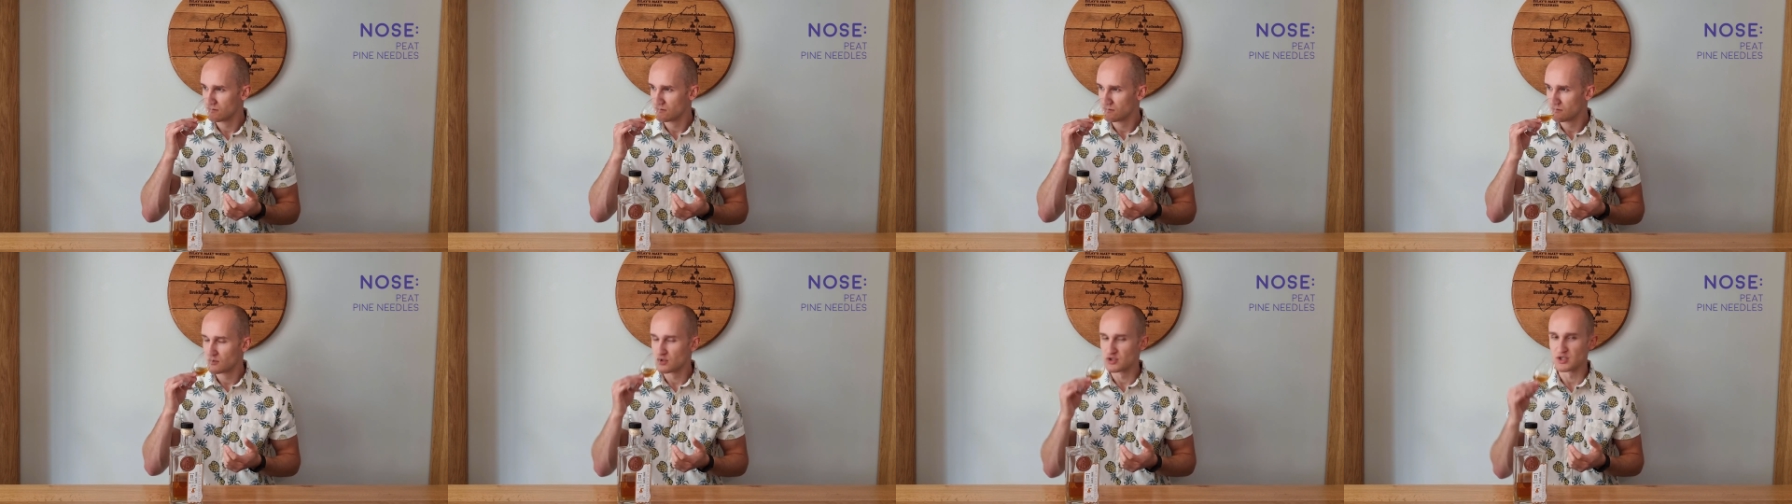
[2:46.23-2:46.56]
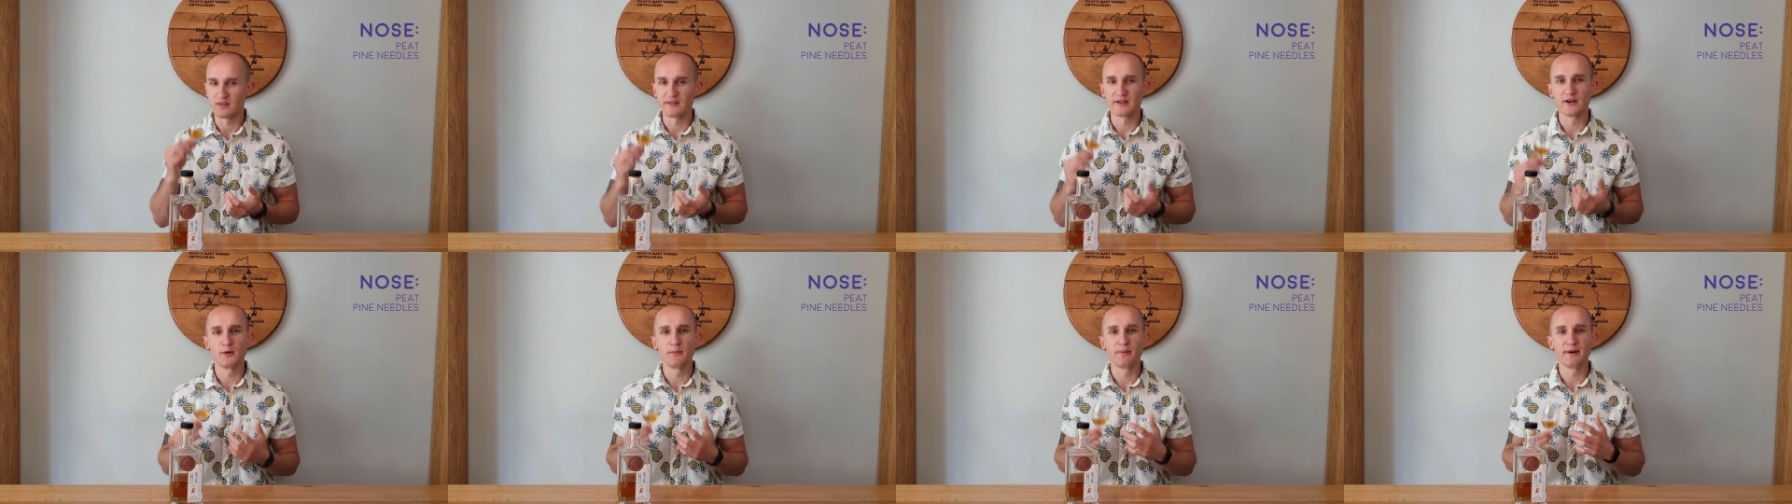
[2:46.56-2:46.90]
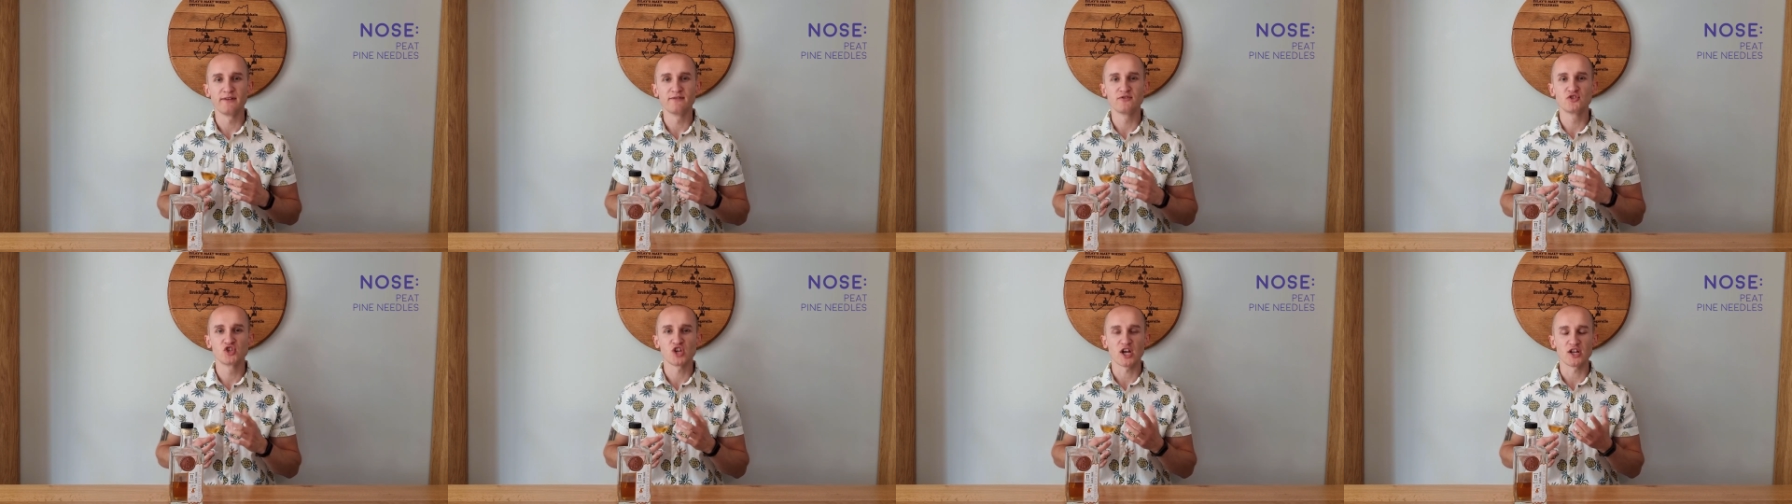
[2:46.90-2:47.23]
there's a little bit
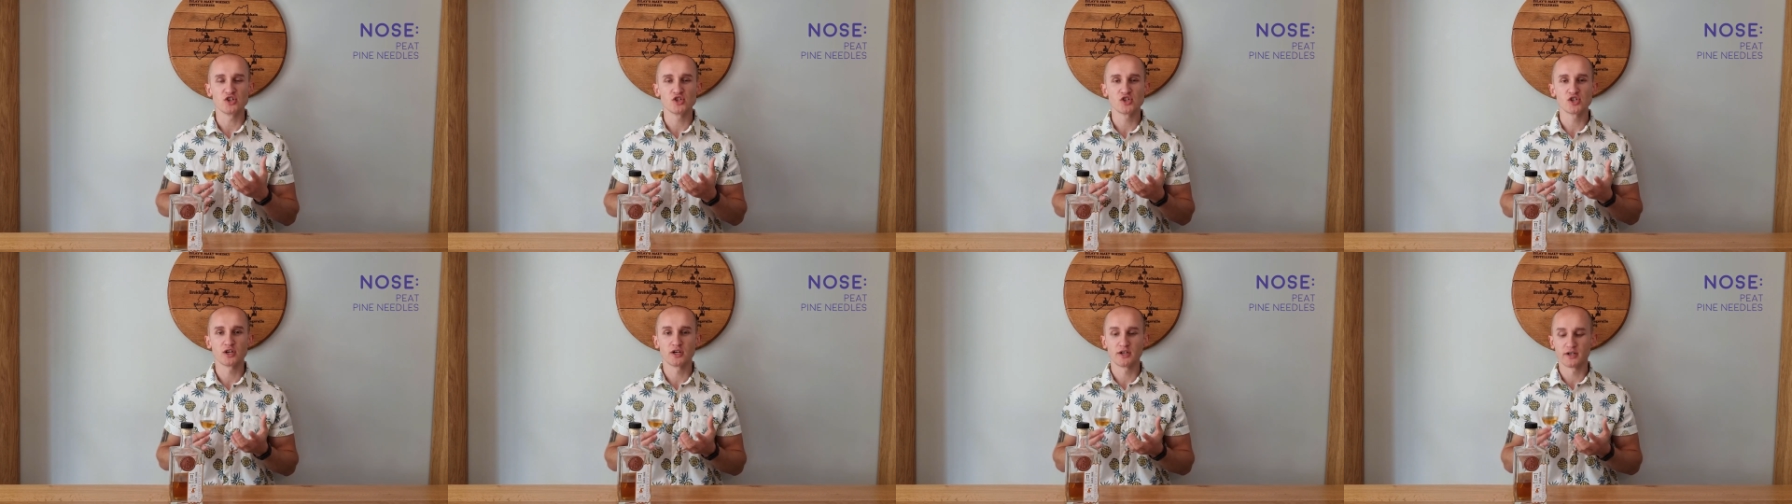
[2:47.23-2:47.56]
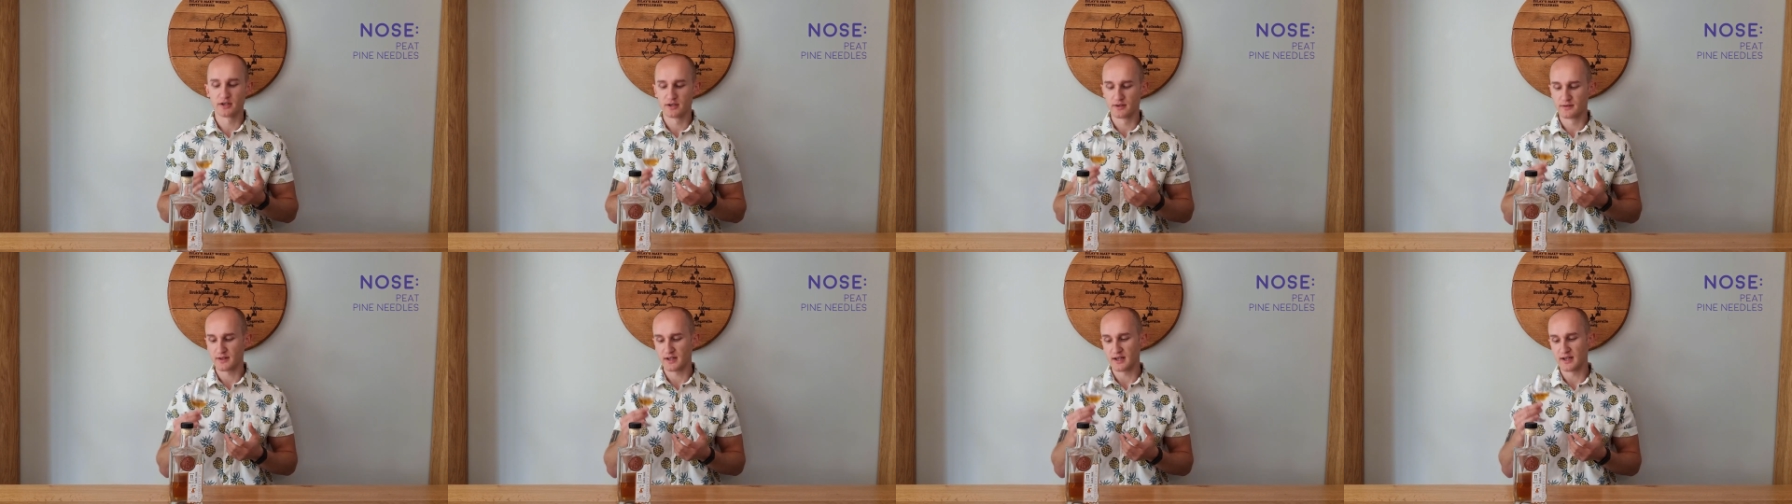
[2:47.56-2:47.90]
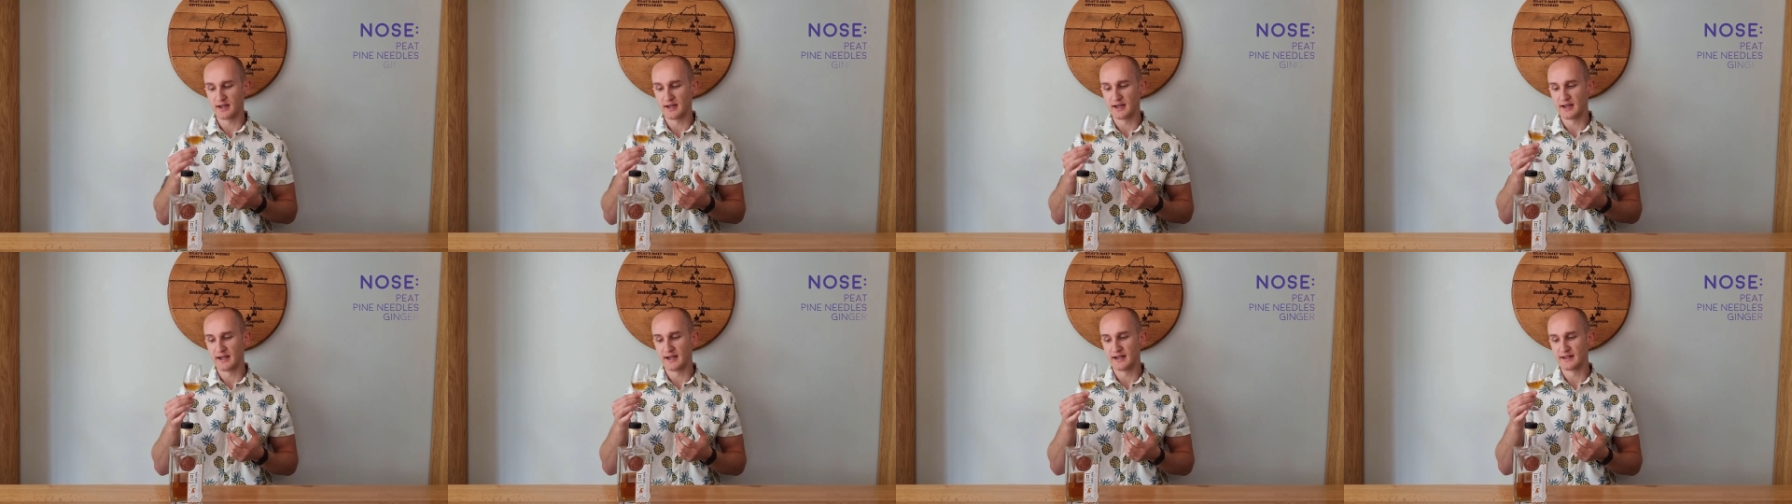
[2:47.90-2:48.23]
of ginger,
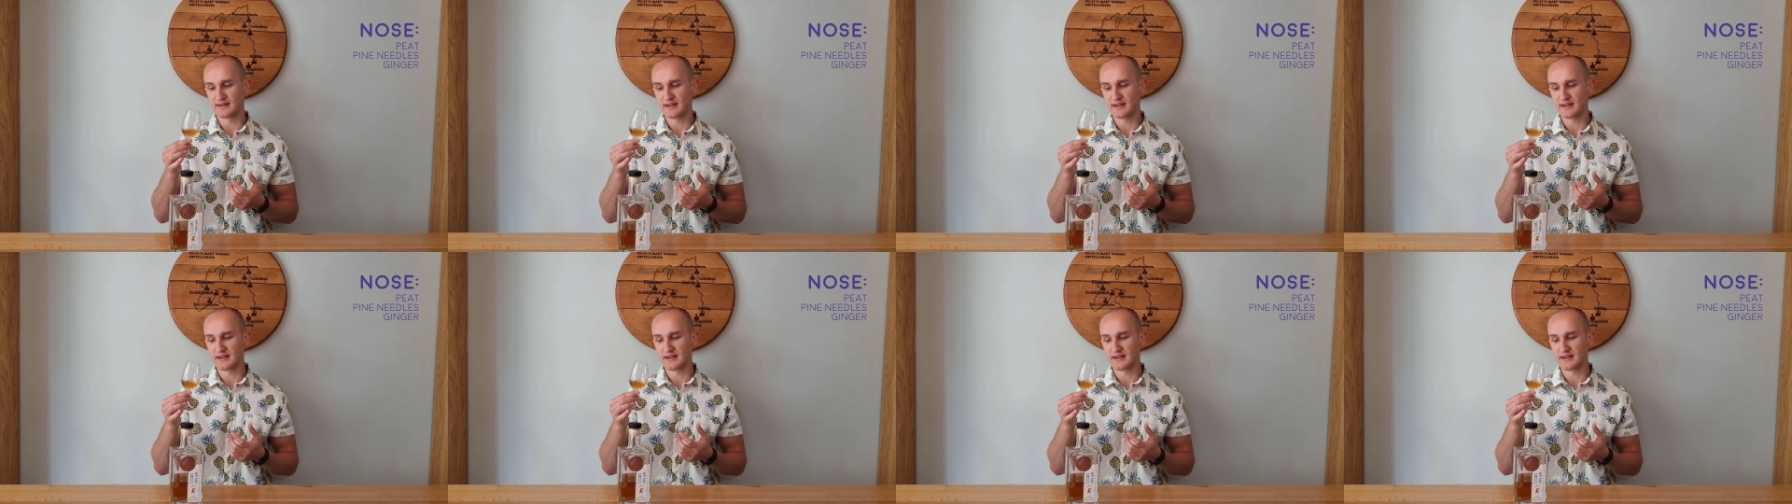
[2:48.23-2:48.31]
uh,